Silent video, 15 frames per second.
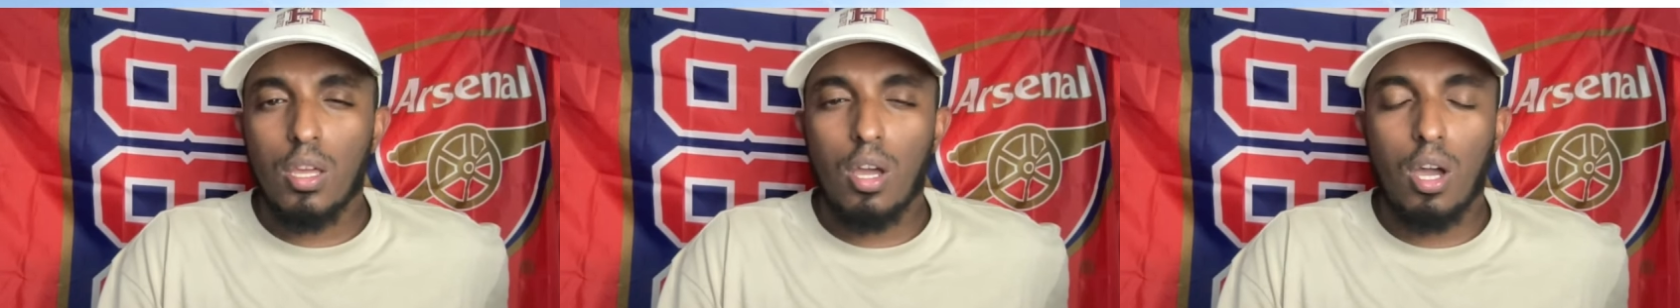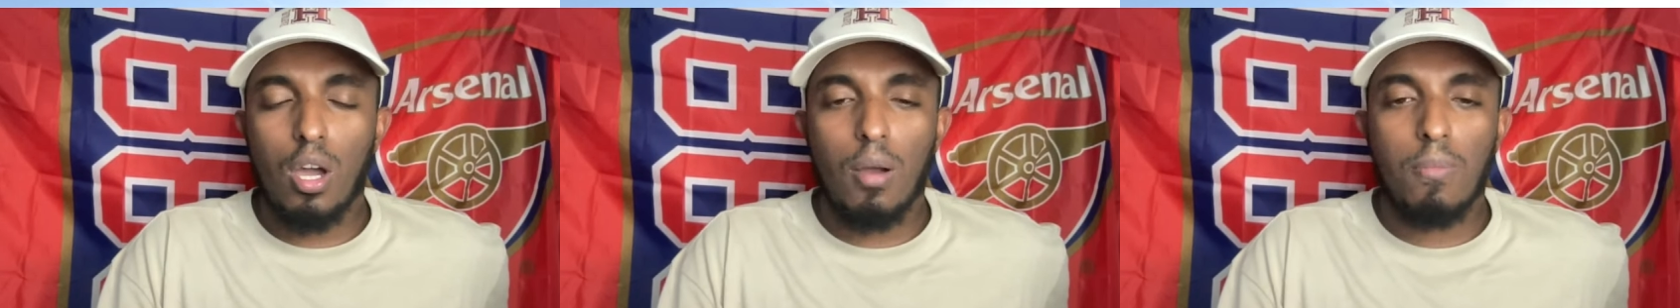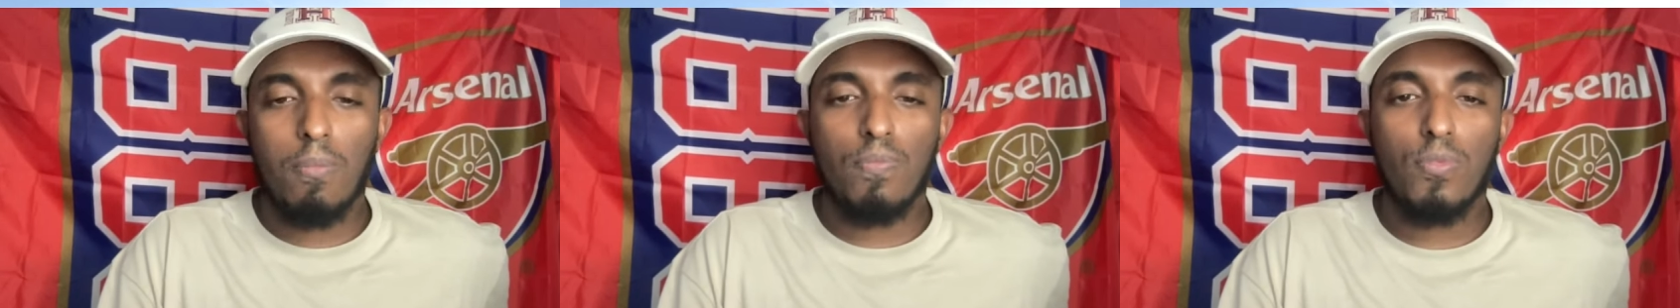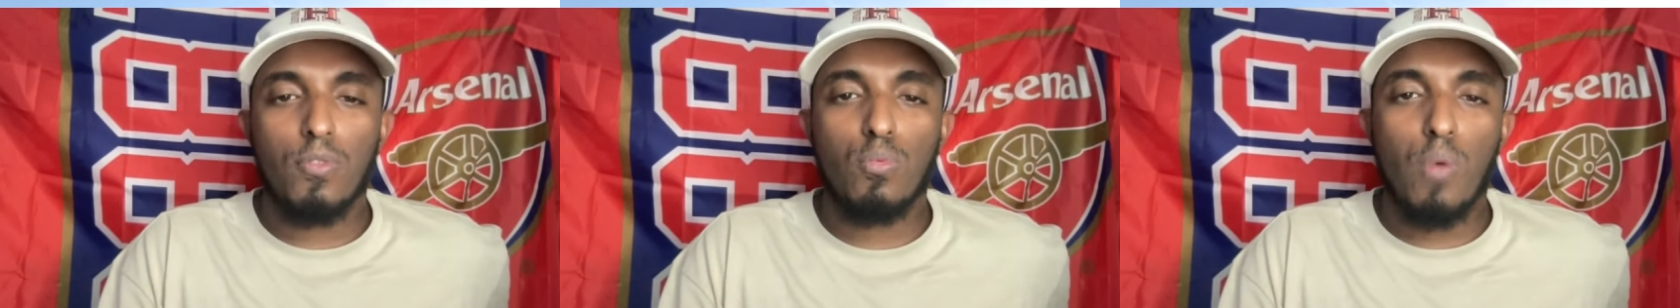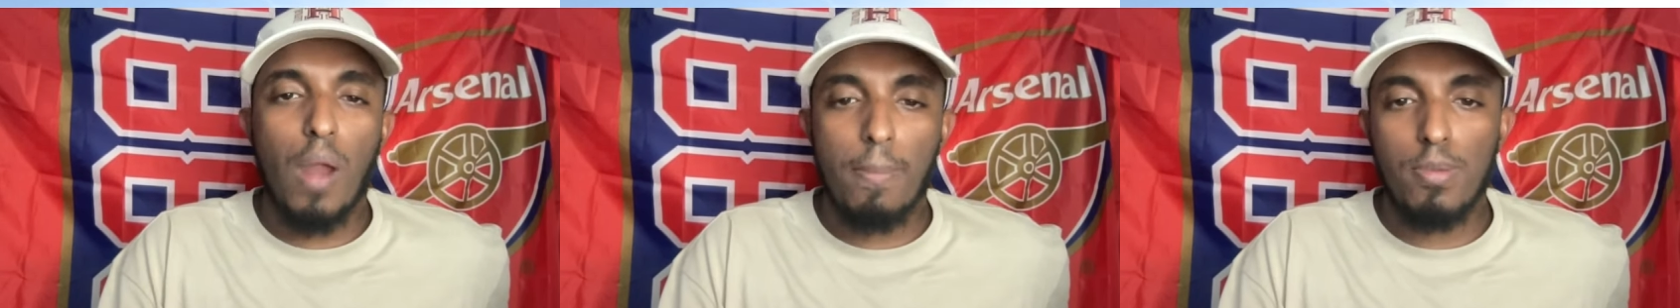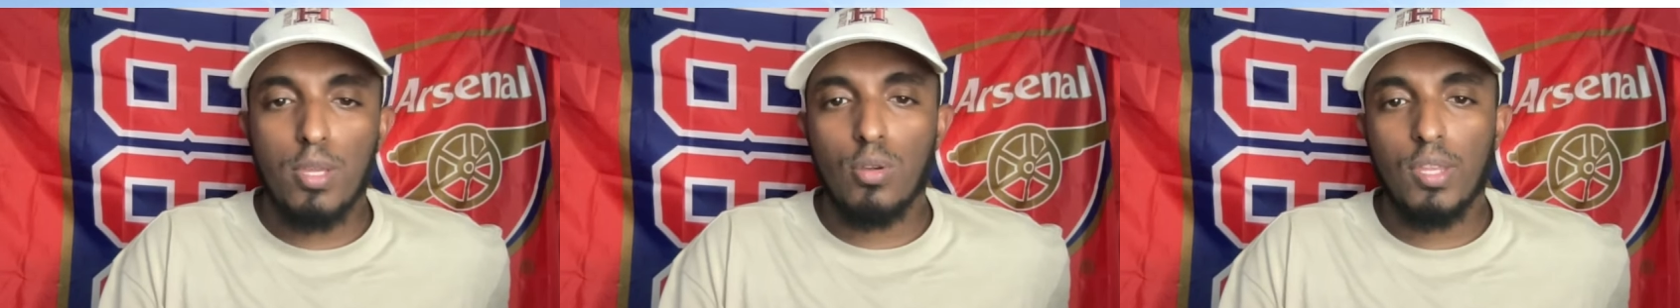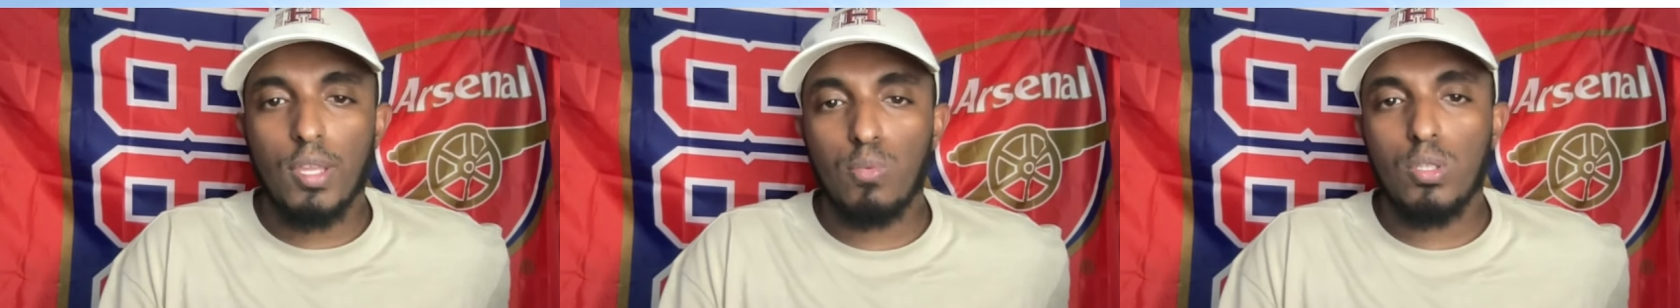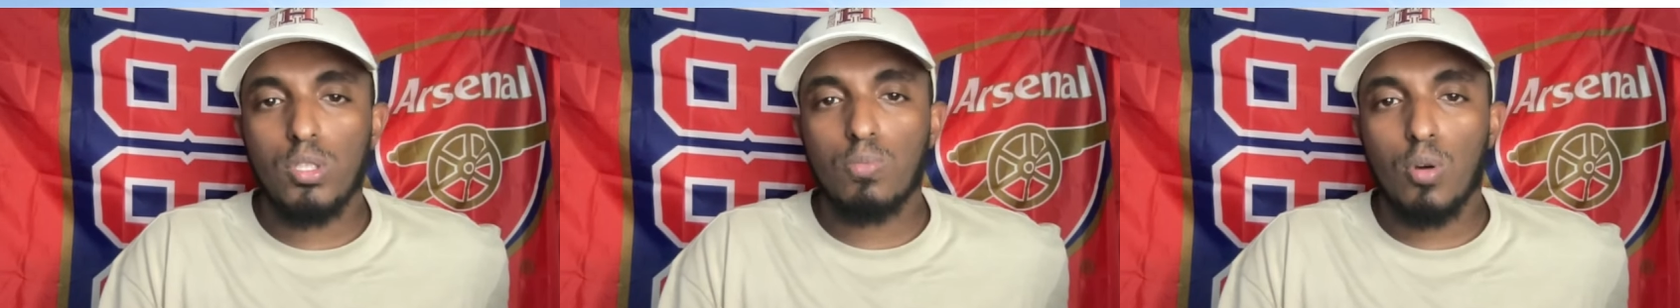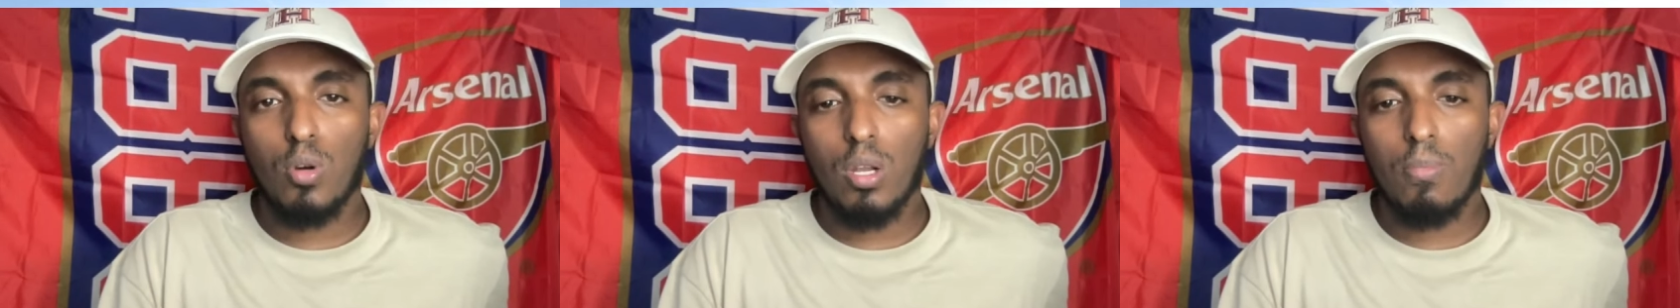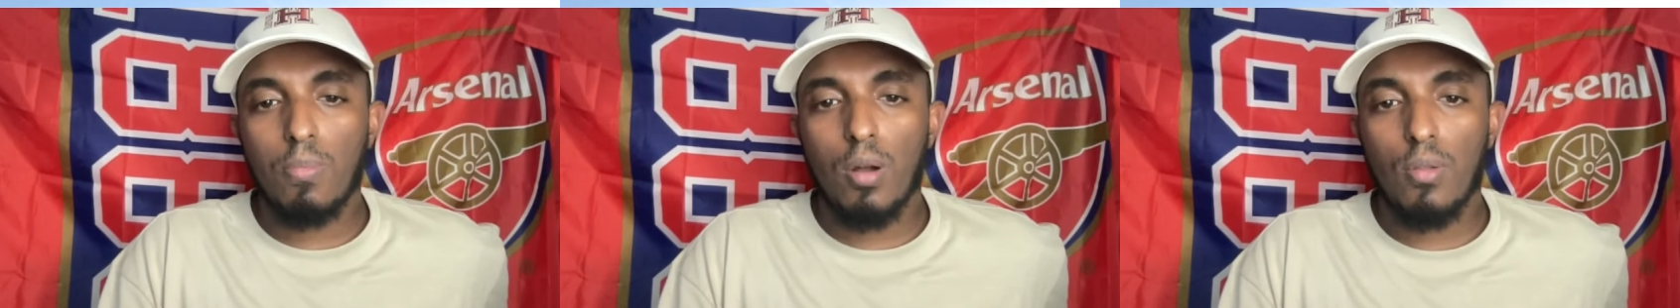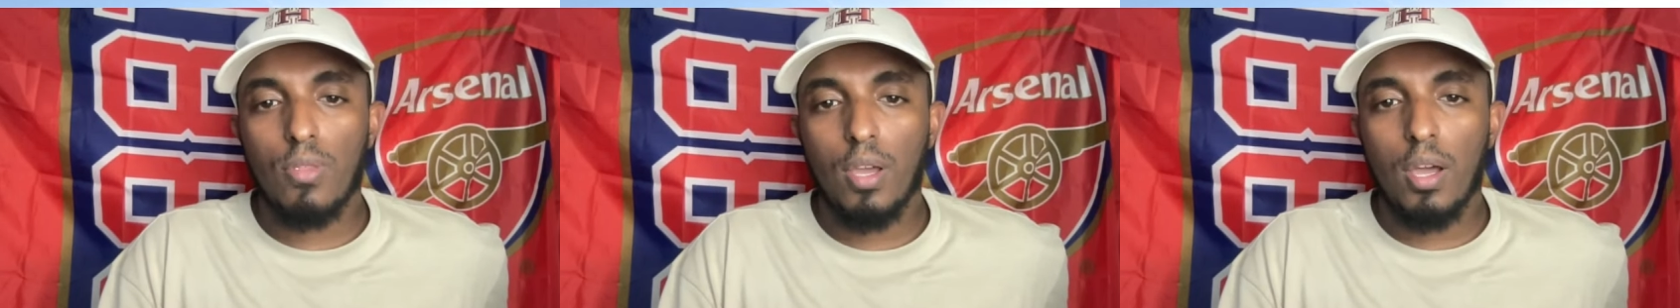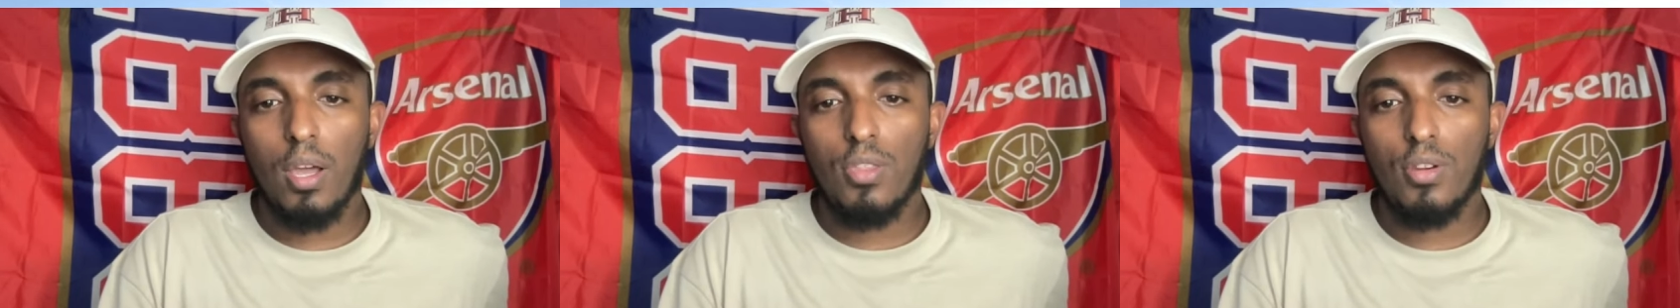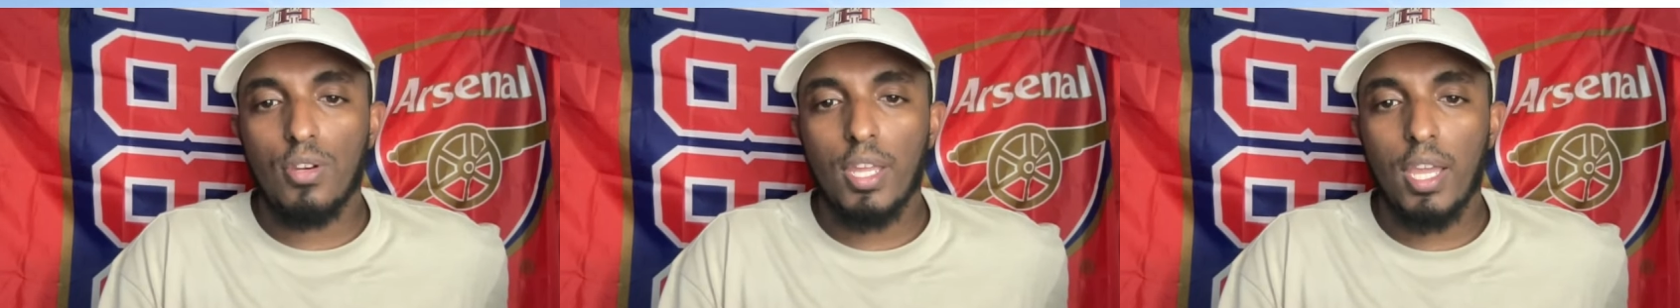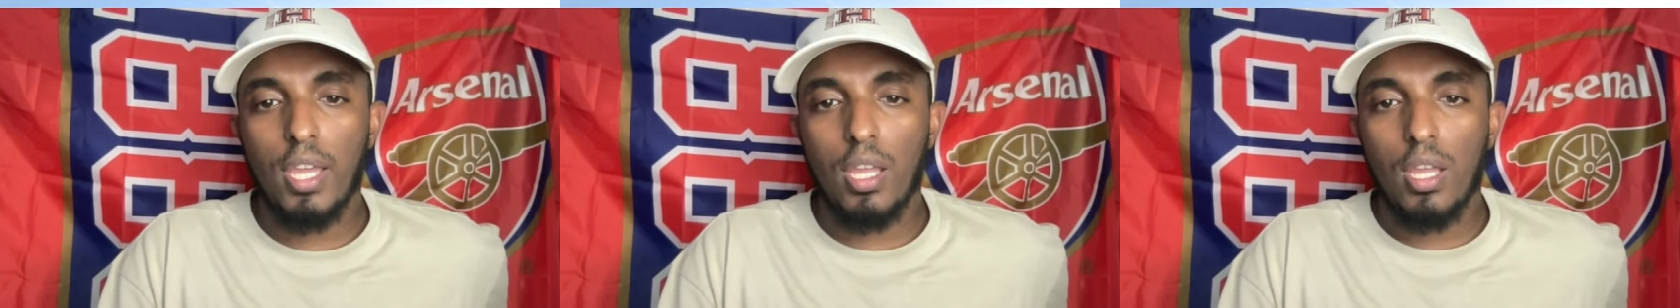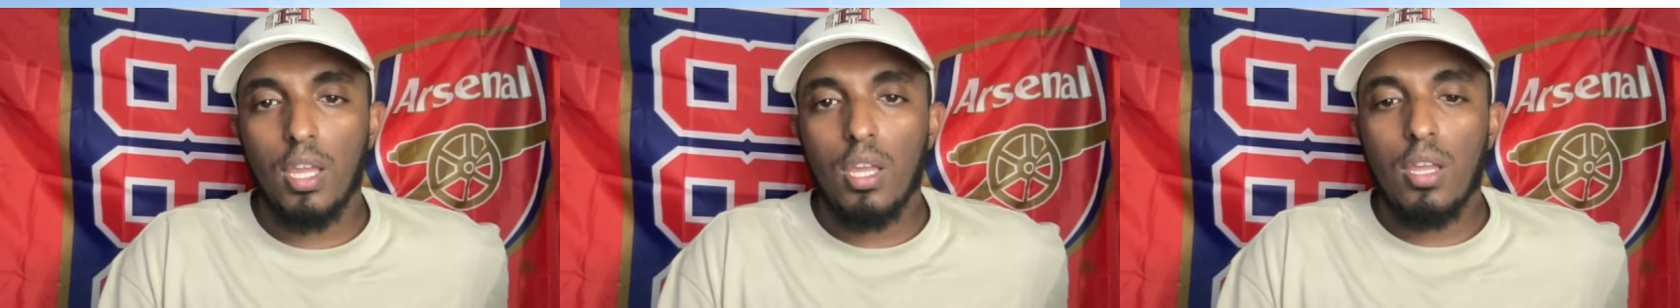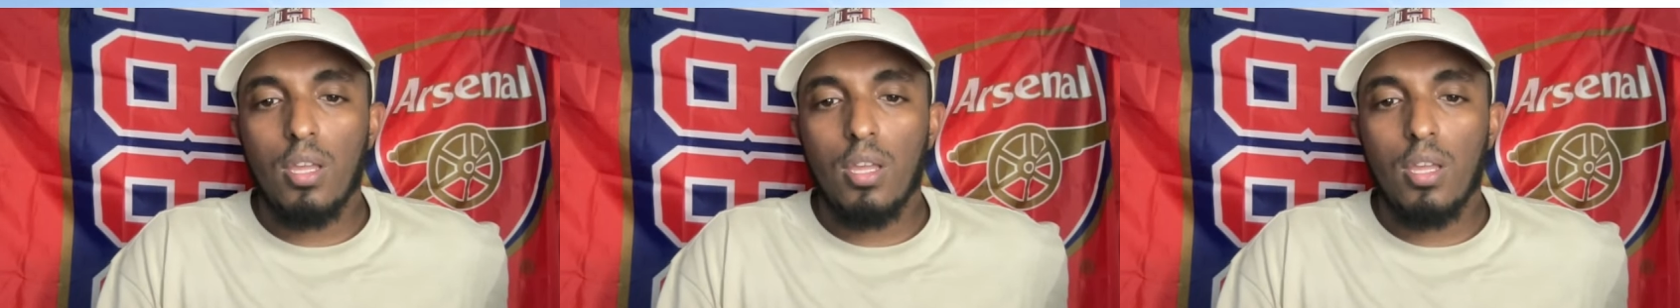Rabiot that we spoke about the other day.